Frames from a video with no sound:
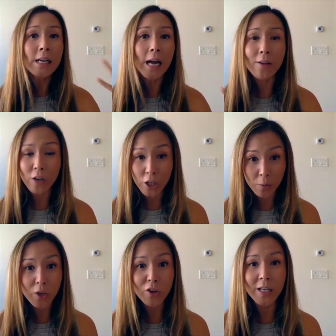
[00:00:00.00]
having a
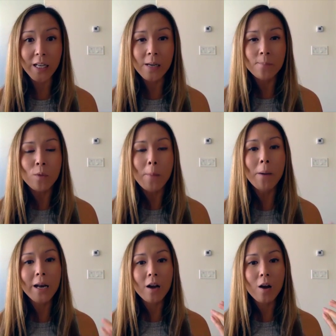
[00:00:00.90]
community.
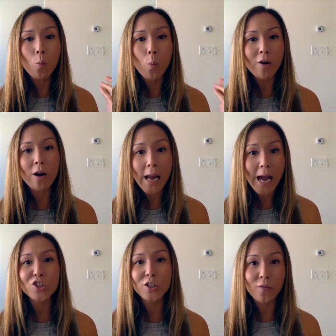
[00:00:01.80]
But where I
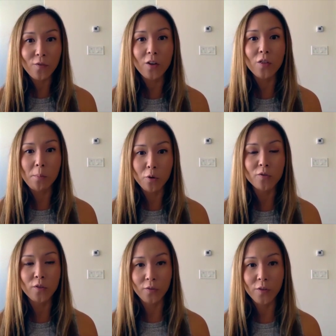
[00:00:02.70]
actually felt the
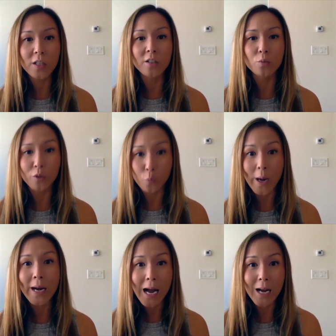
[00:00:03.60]
most fulfilled was
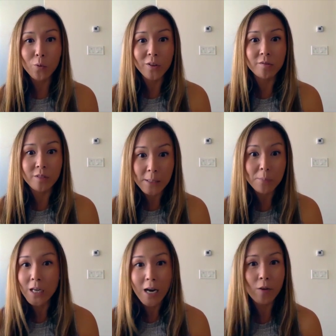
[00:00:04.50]
when I was deep
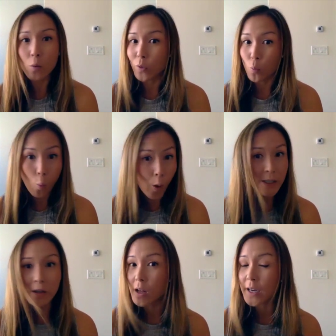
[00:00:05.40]
diving with one
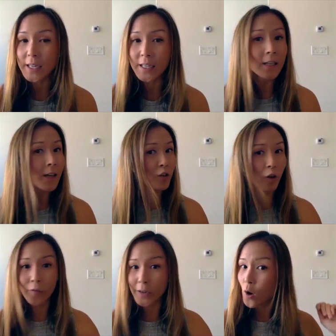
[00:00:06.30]
client,
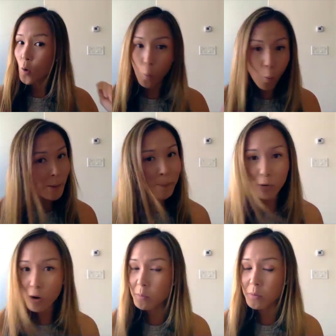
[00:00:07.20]
solving one
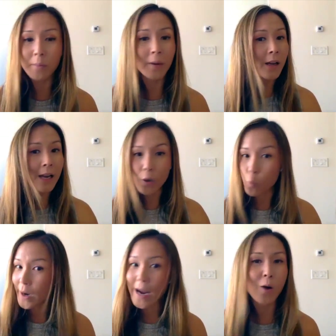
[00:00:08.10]
problem in
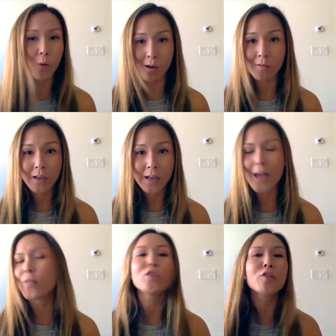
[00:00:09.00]
1 hour.
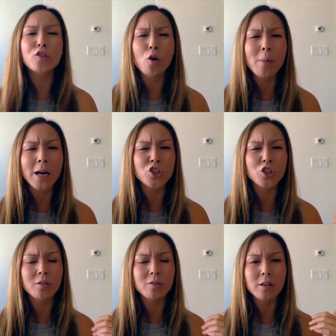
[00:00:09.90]
And there's so much
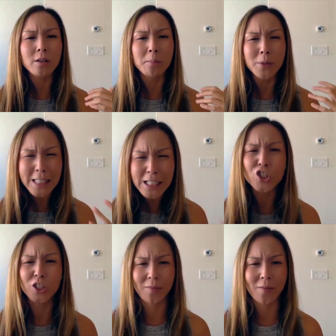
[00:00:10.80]

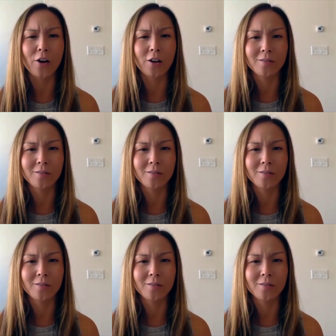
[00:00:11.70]
completion there